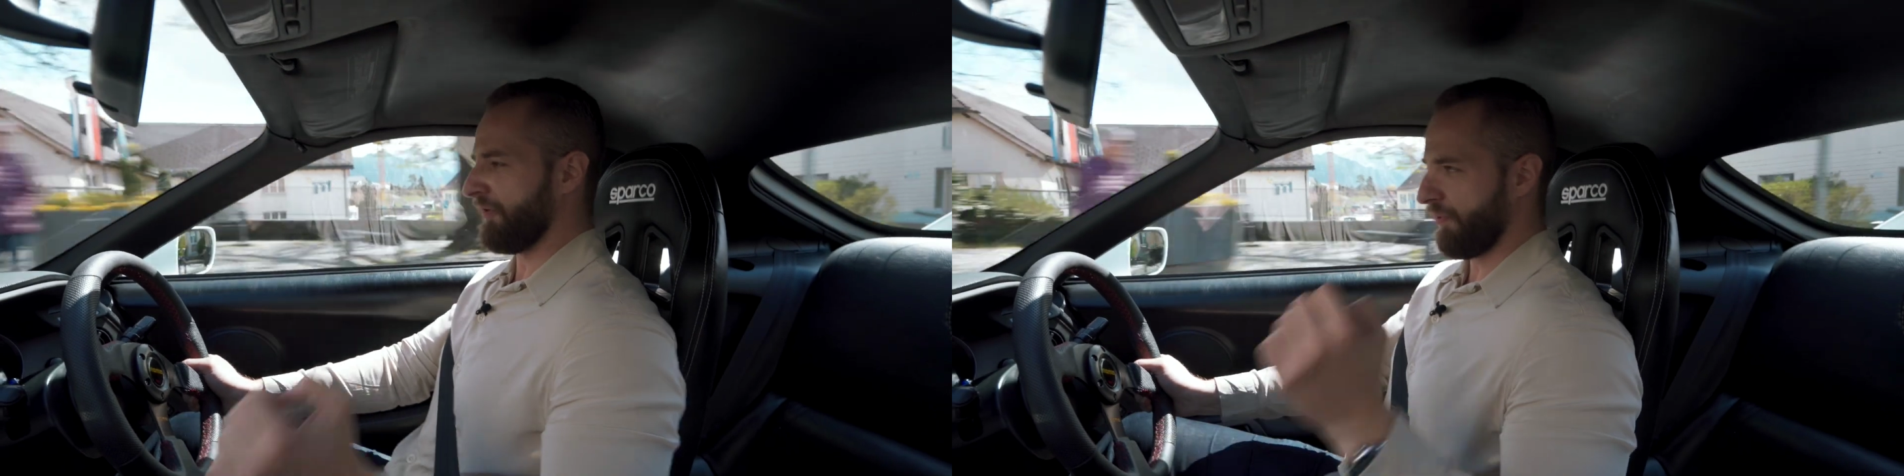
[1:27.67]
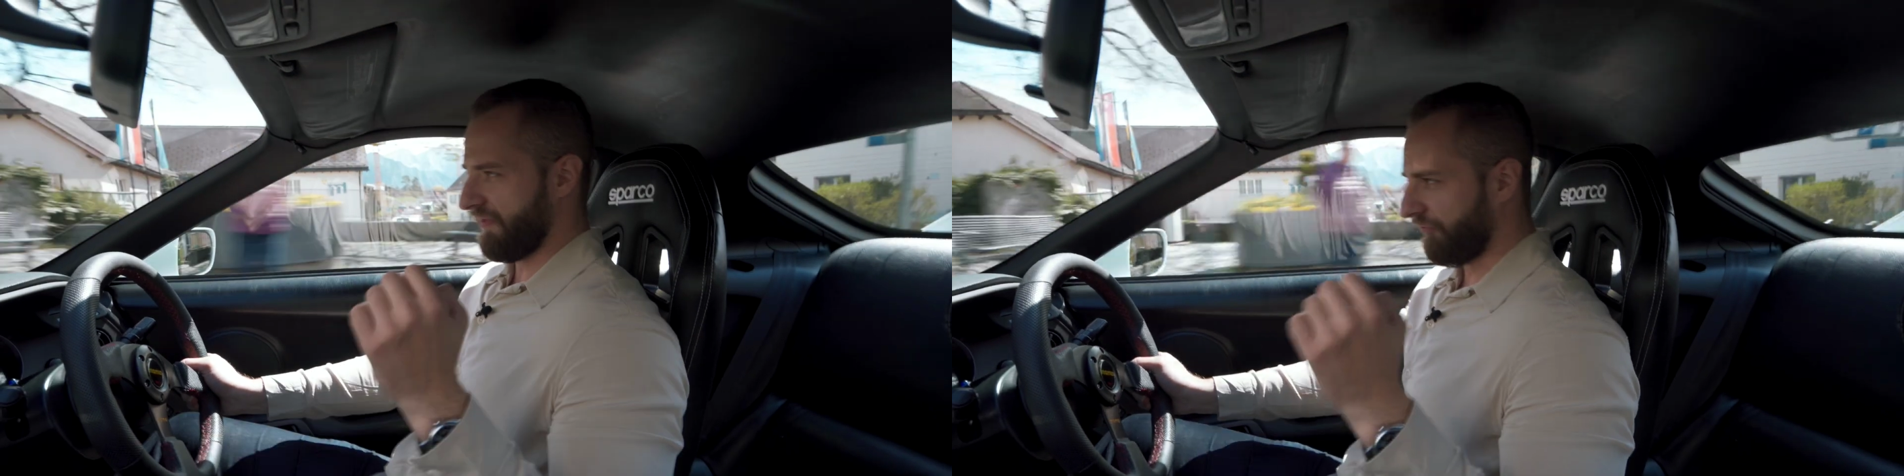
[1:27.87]

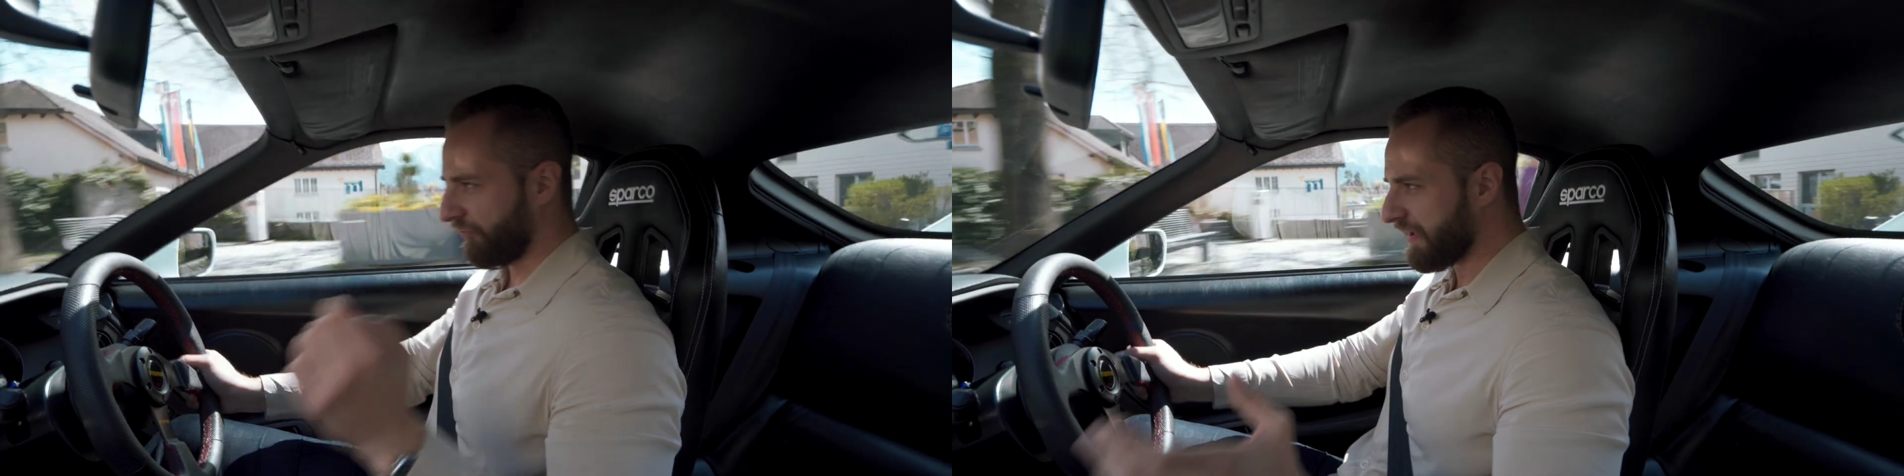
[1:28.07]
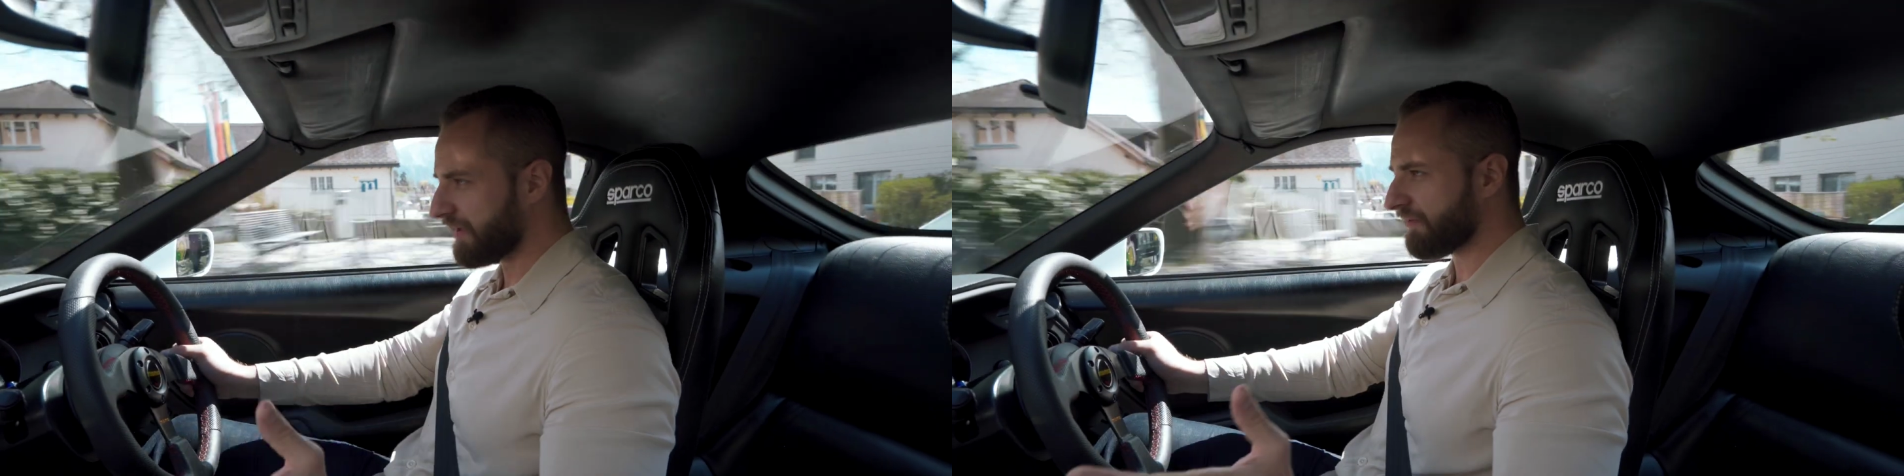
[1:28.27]
with
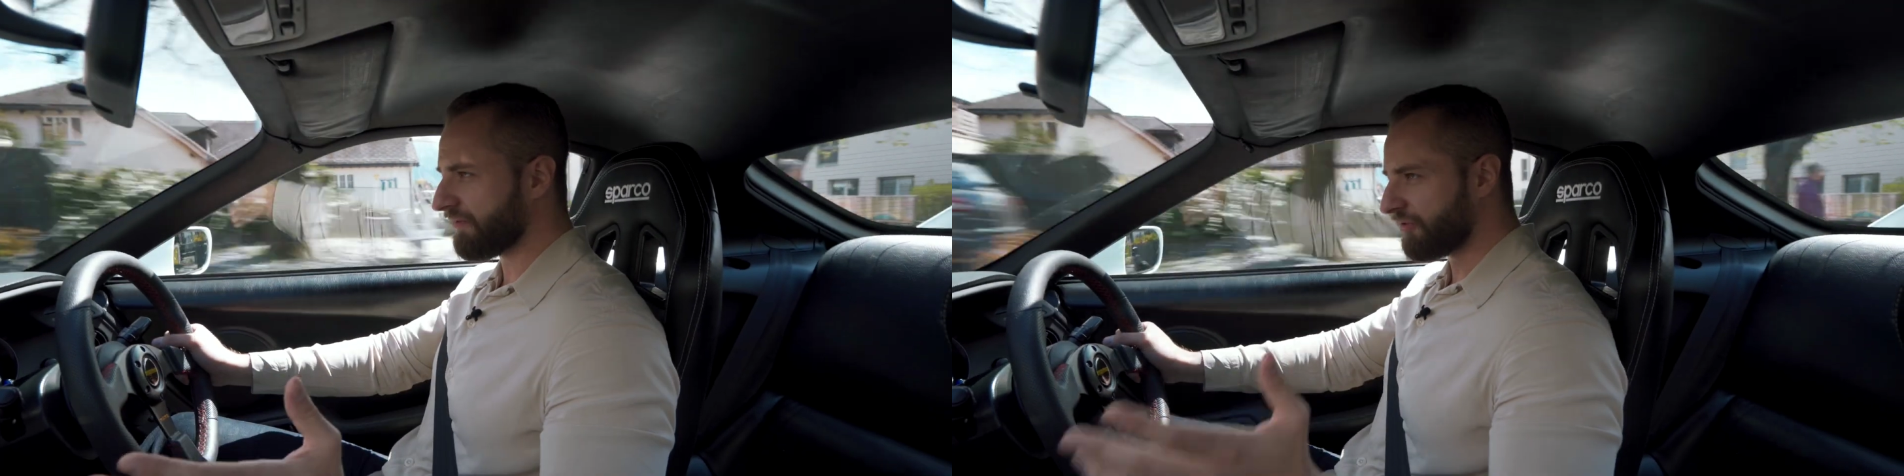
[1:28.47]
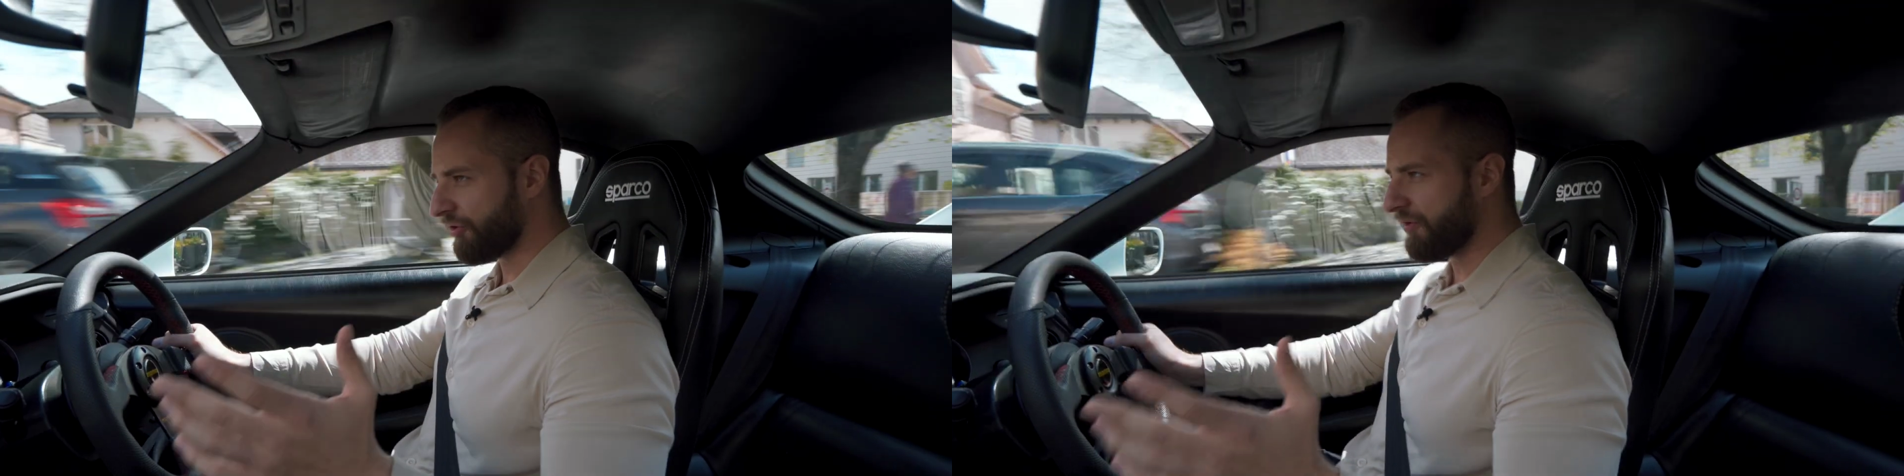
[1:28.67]

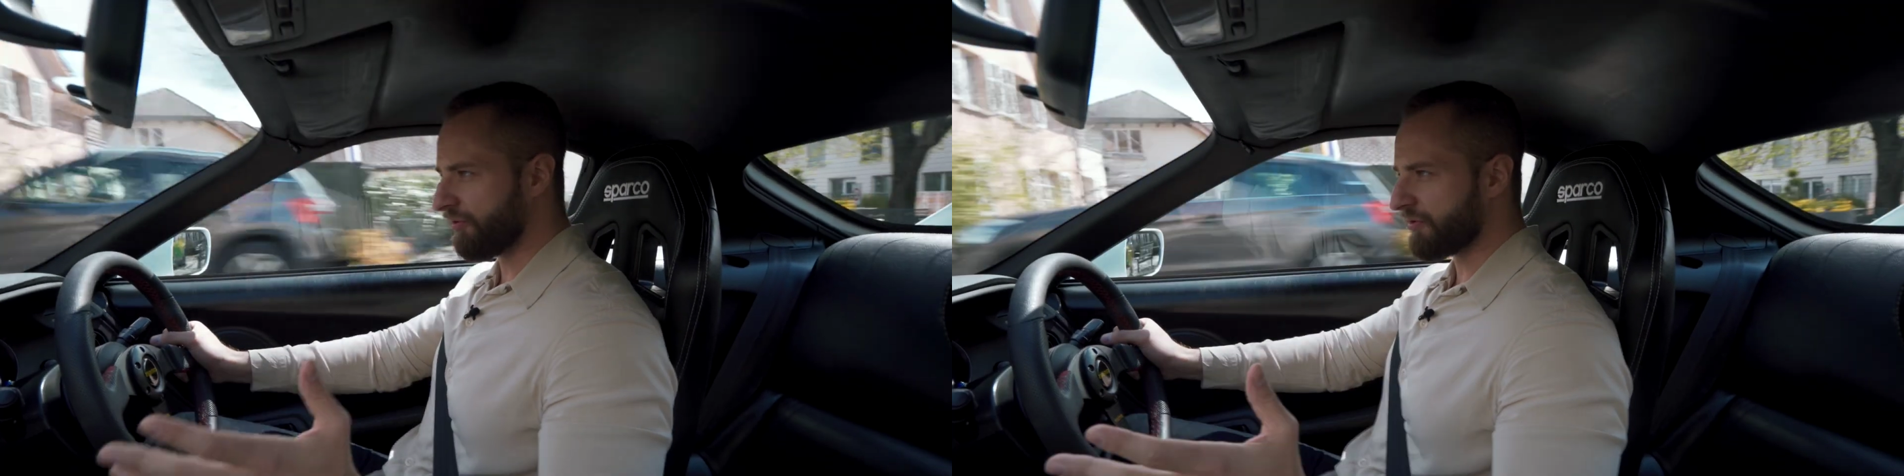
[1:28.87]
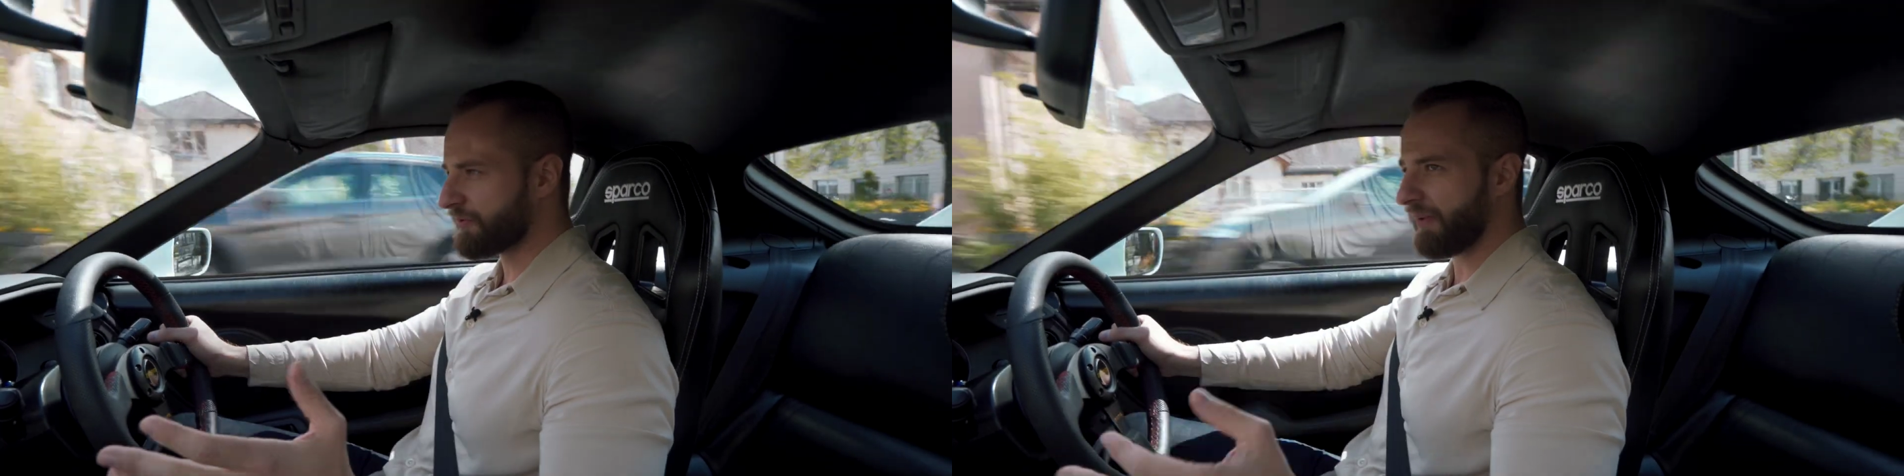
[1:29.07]
330
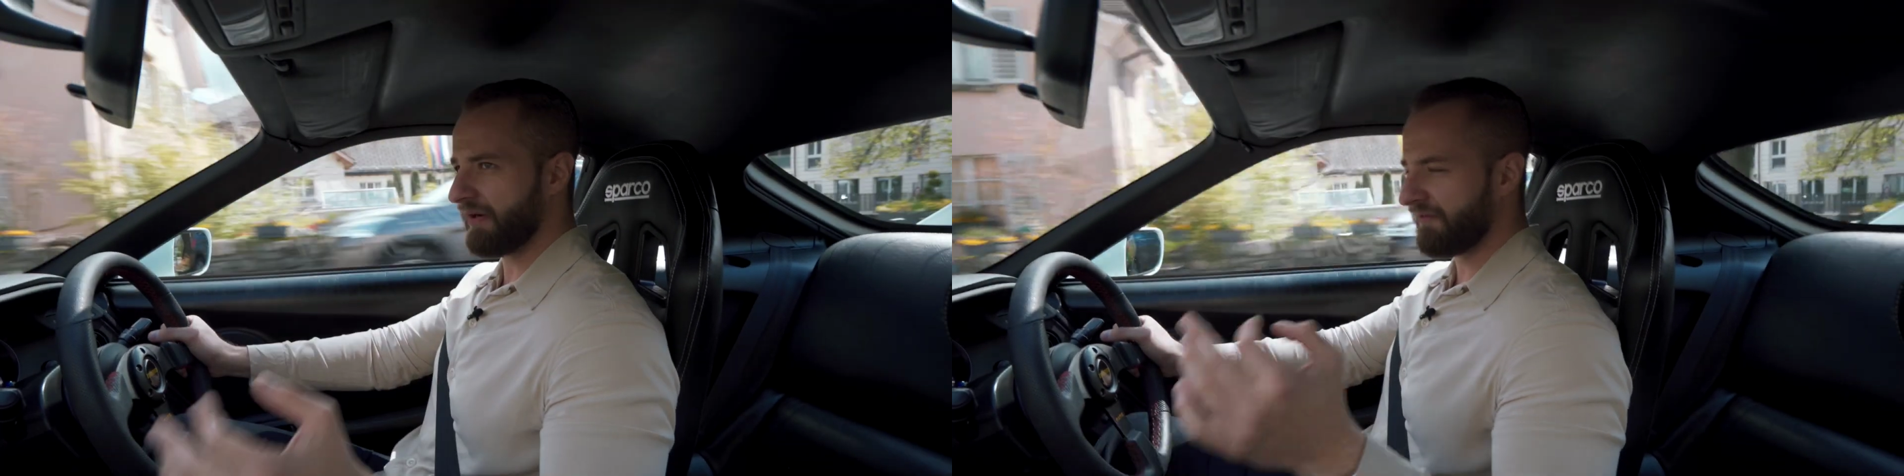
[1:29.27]
horsepower